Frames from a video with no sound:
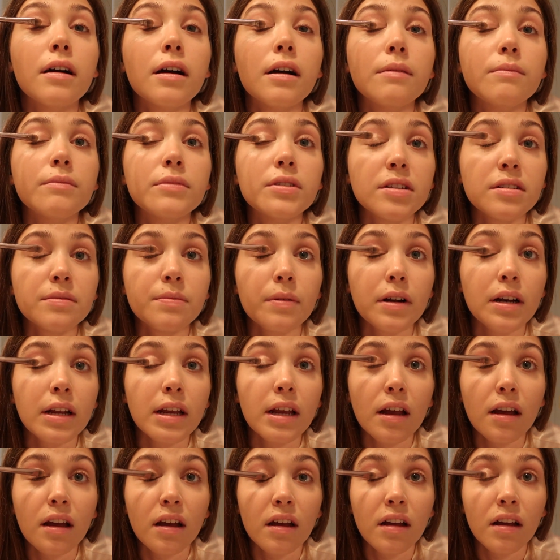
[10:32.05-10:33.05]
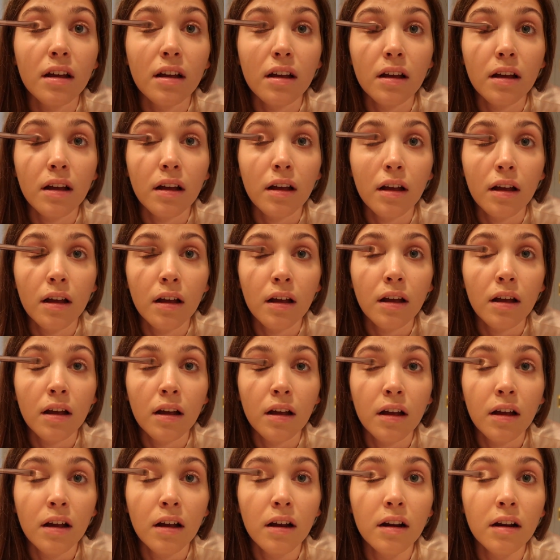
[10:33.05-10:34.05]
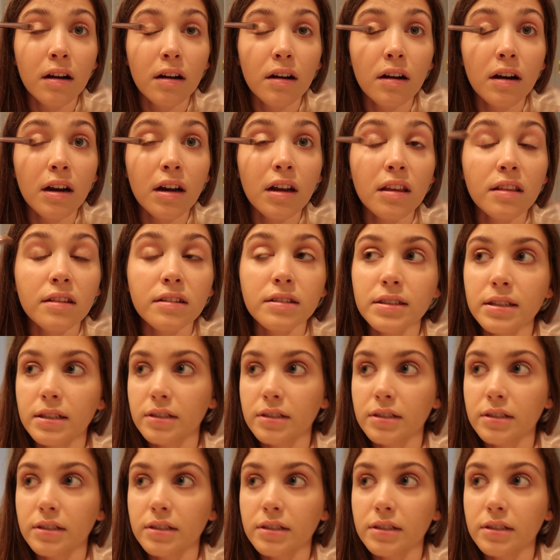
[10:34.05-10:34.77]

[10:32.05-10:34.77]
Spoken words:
I'm just putting it right in the